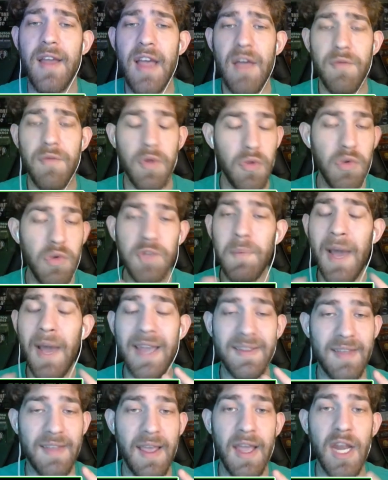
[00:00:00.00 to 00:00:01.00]
If we lose by
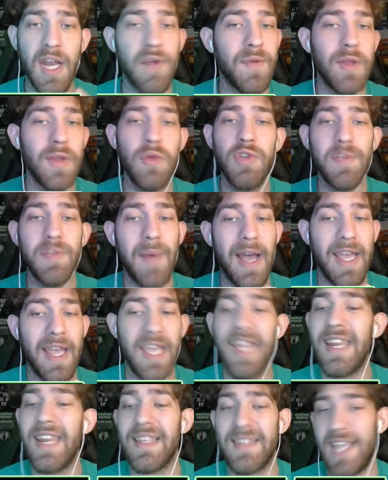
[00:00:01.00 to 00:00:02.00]
10, if we lose by 8,
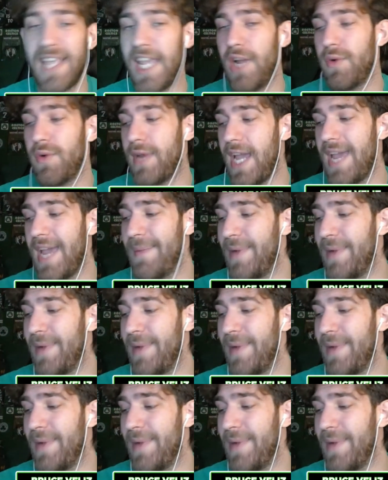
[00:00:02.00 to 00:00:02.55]
it's a-okay.